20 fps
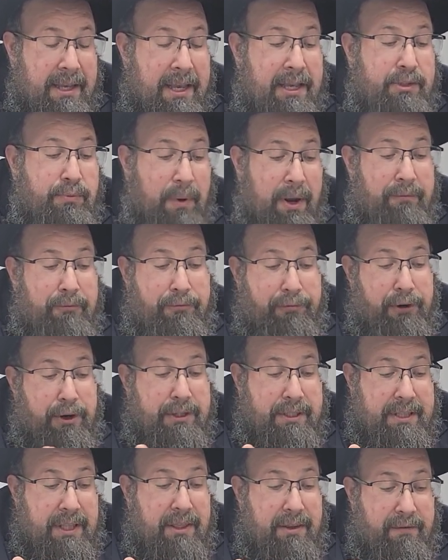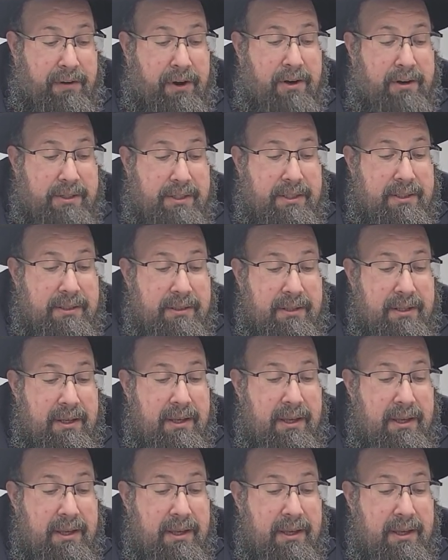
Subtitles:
is written first in the verse.